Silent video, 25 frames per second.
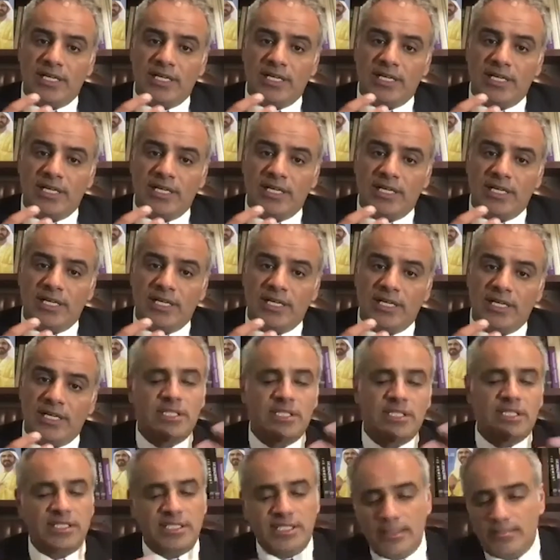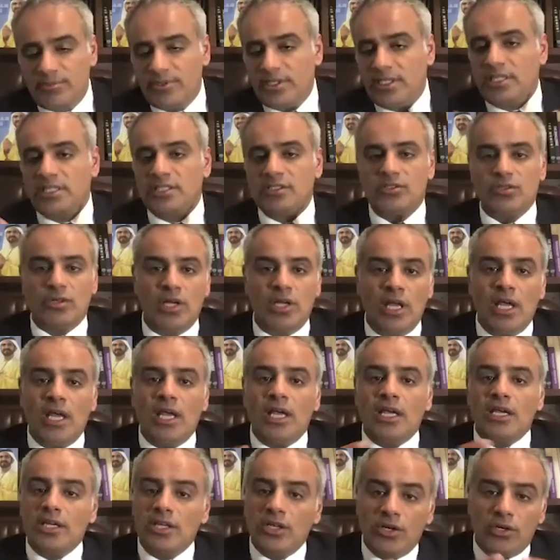tolerance, acceptance, or,
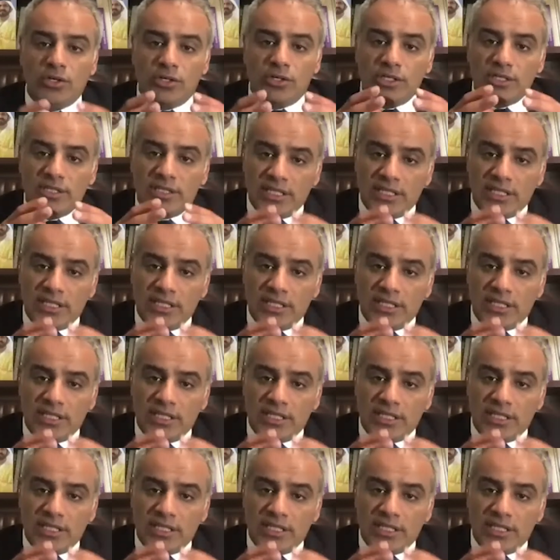you know,